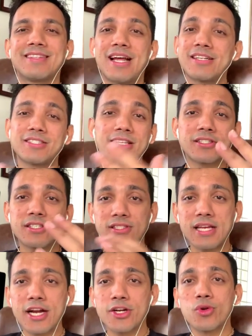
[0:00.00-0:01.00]
That's the
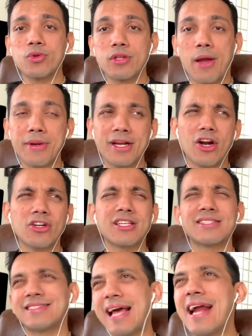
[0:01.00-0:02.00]
sad truth. I mean, not the
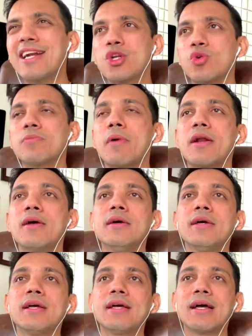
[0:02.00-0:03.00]
sad truth, but
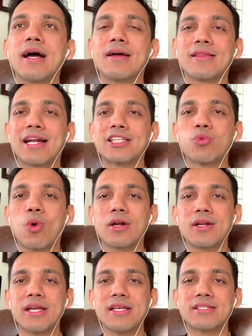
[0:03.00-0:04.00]
that's
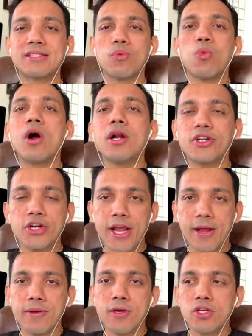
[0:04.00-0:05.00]
what is the world
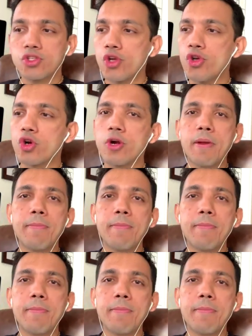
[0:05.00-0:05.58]
today. So you could be